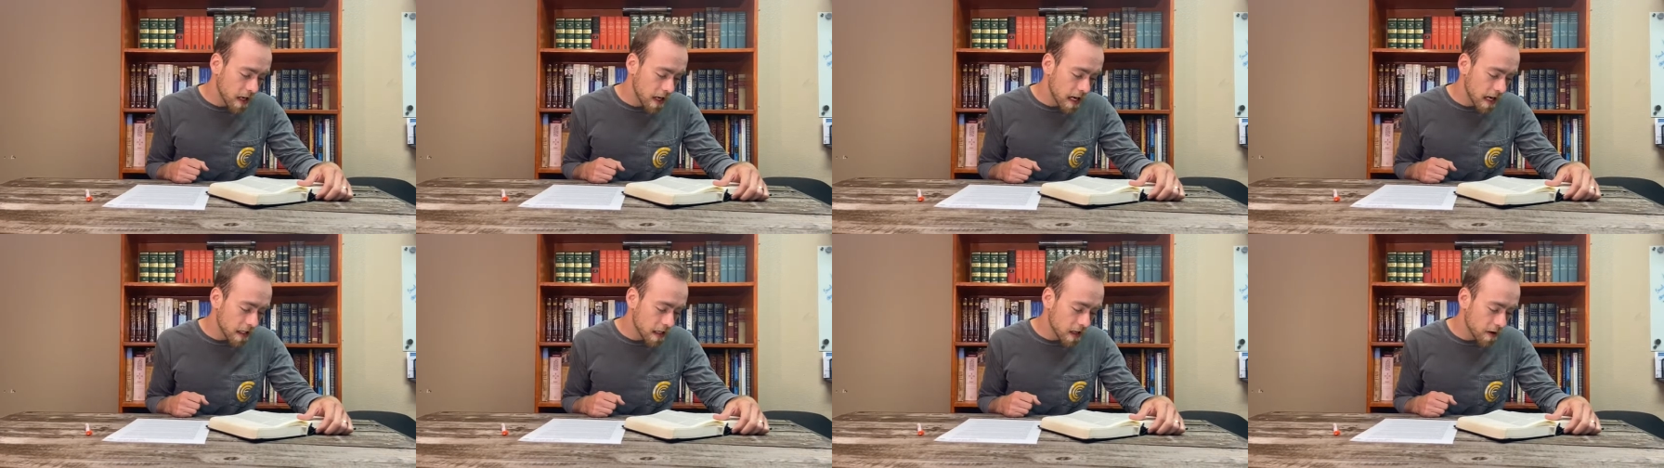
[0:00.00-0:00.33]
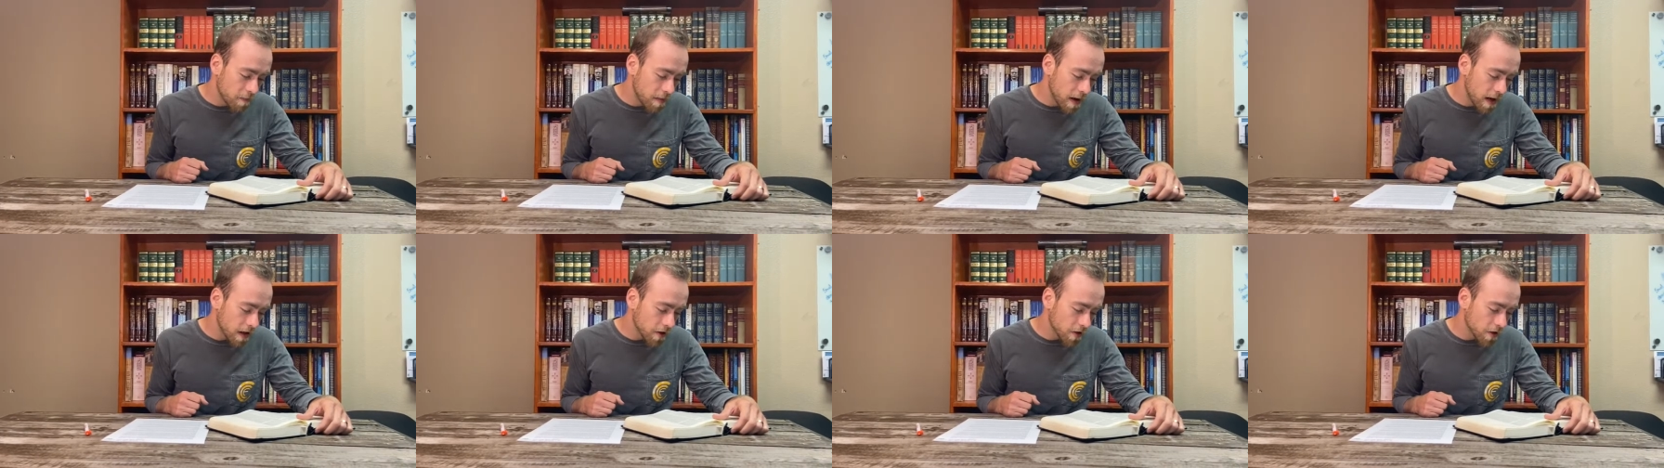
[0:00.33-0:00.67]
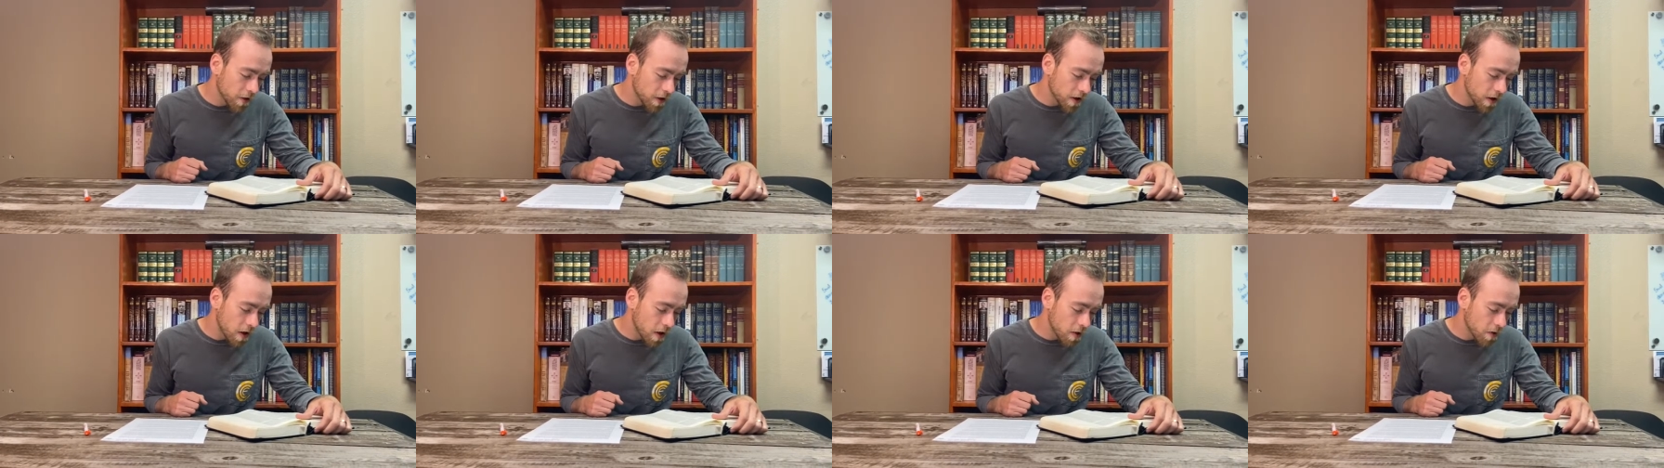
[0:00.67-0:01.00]
and command her
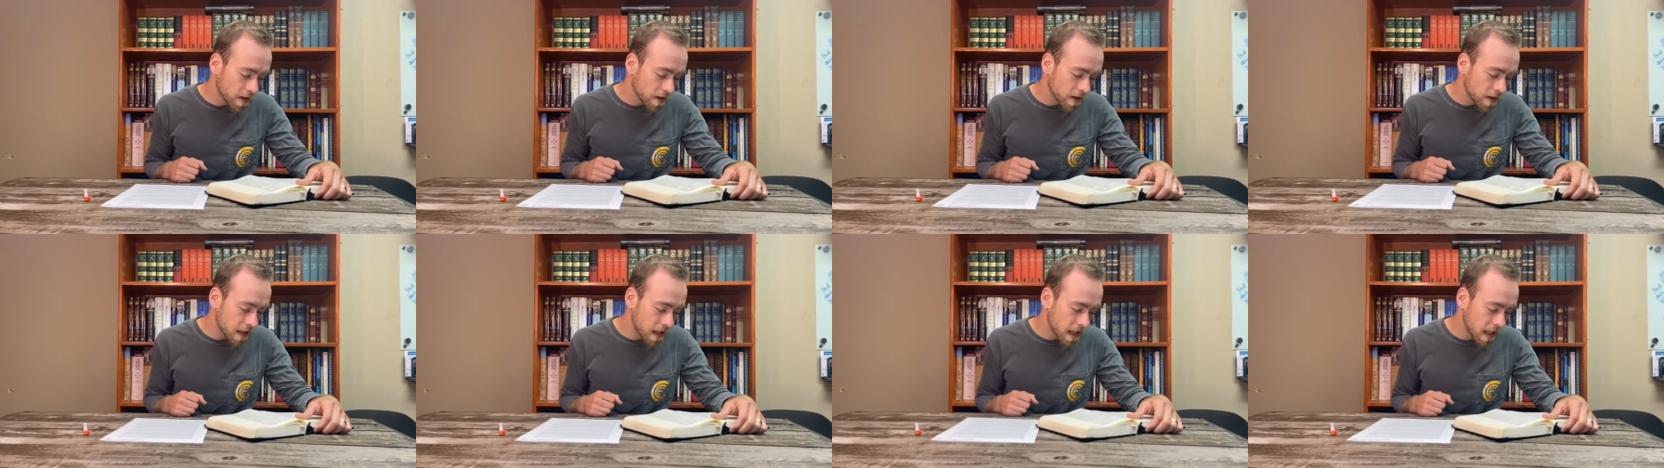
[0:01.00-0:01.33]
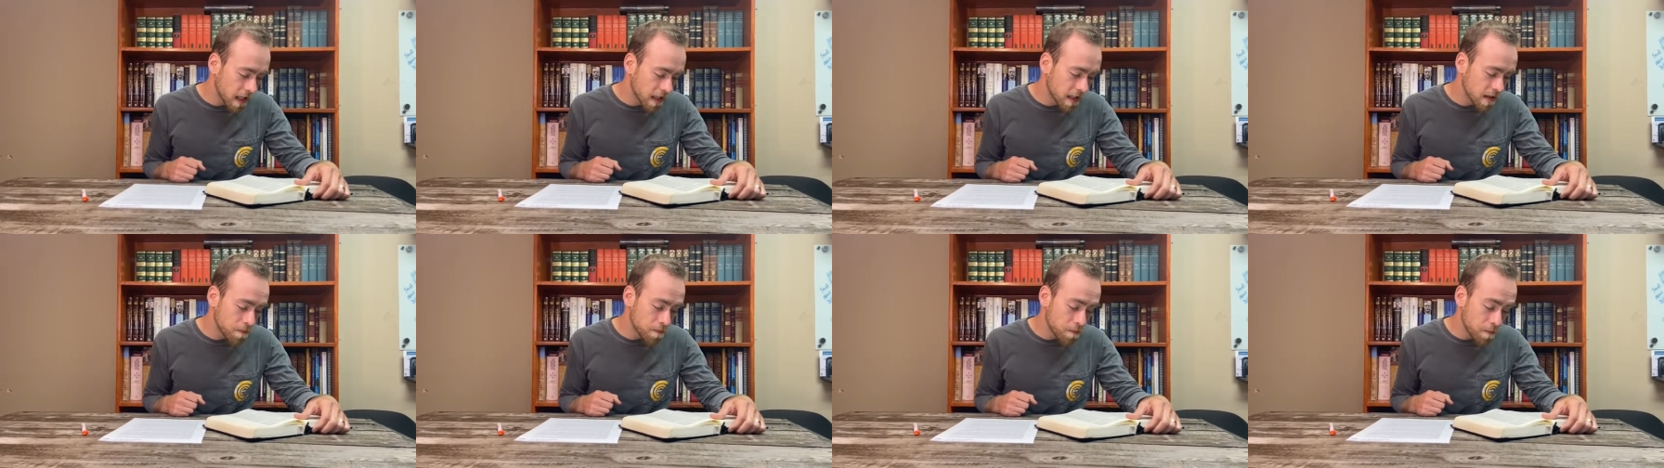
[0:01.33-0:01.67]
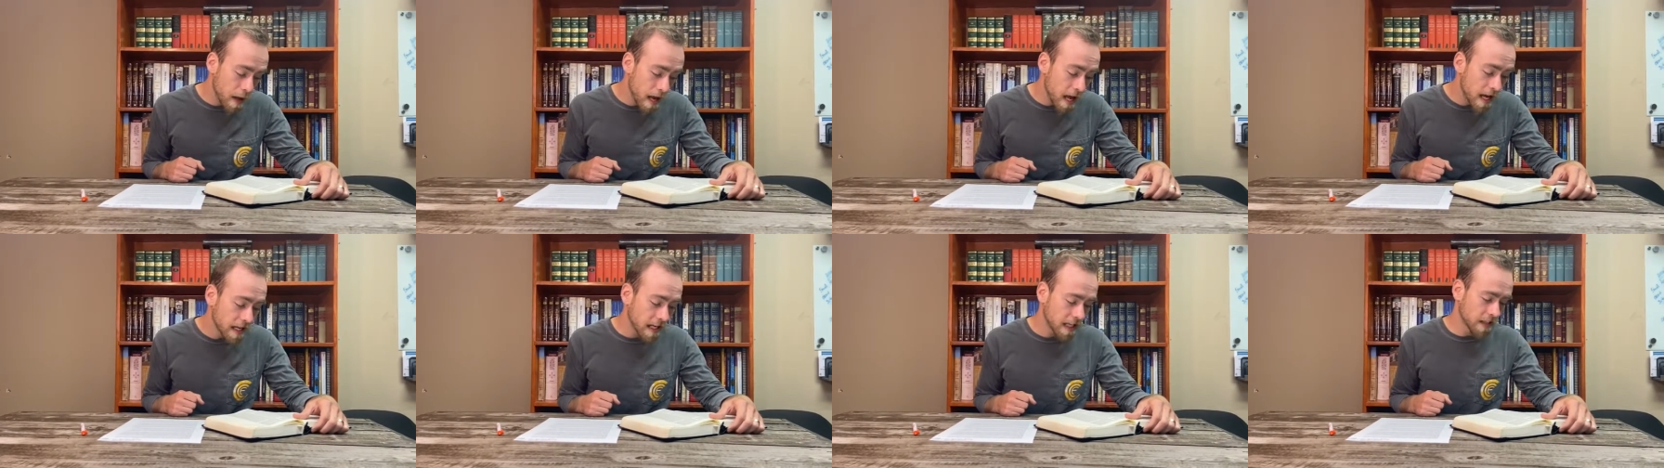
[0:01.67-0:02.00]
to go to the king to
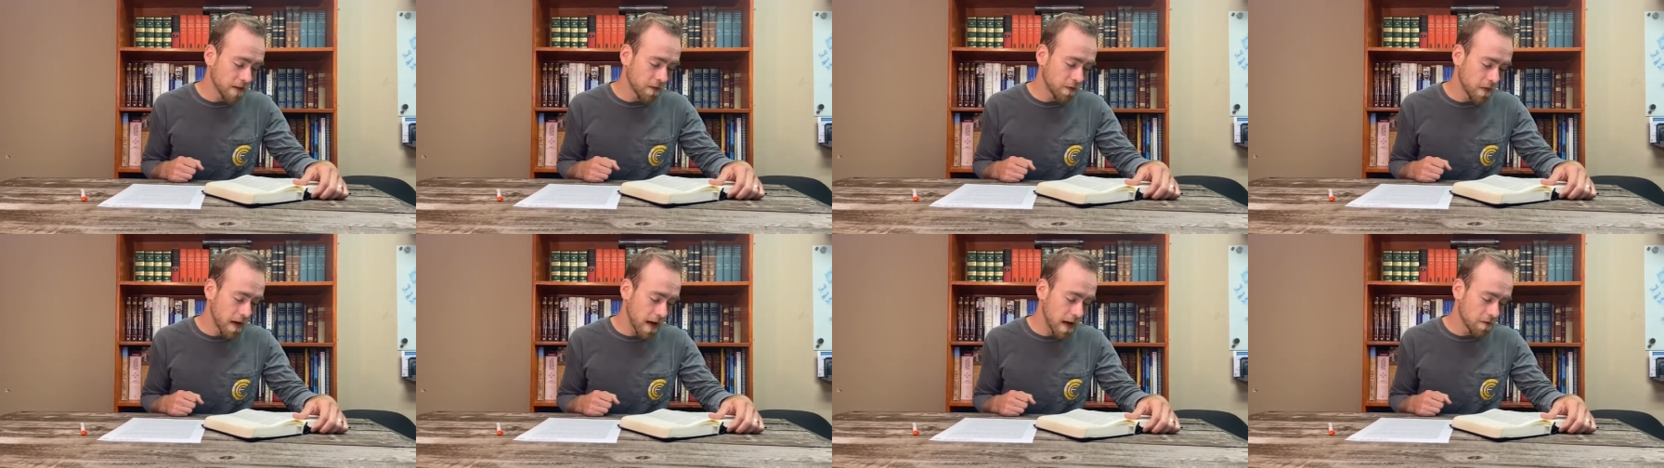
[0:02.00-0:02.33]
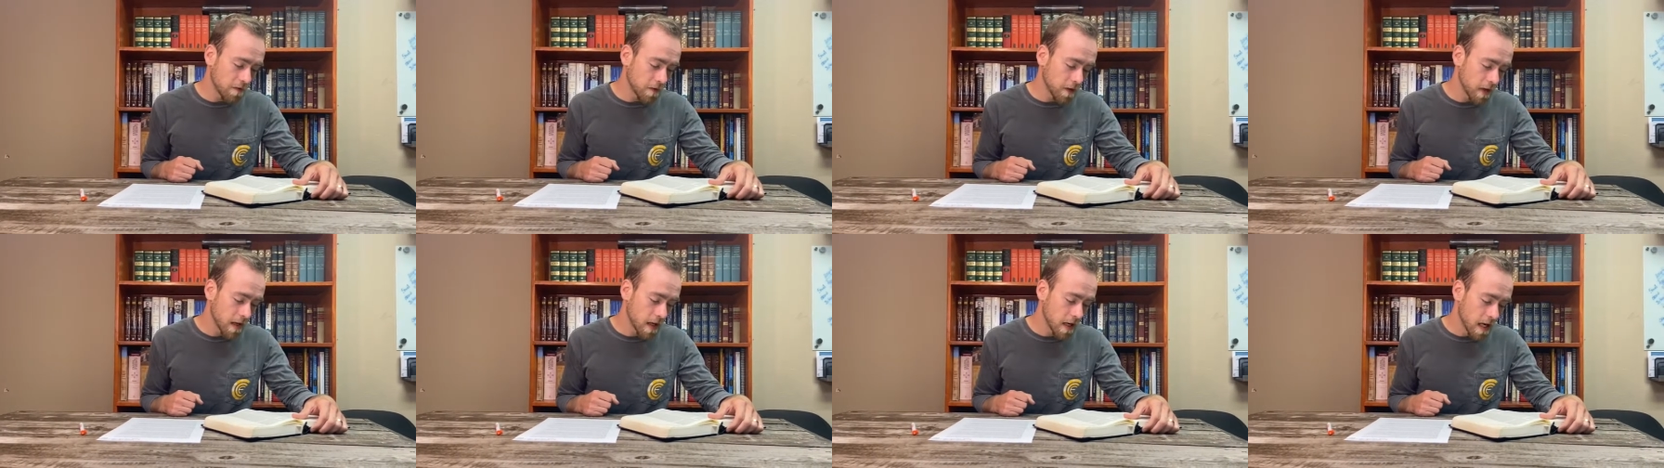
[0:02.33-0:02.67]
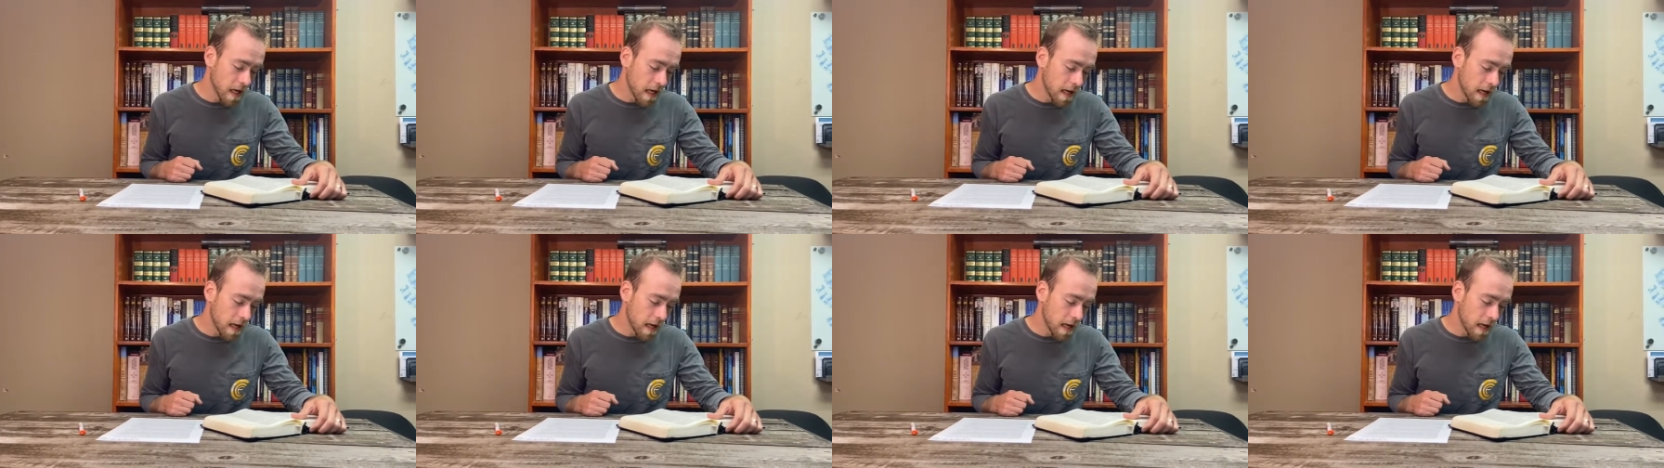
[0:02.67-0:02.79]
beg his favor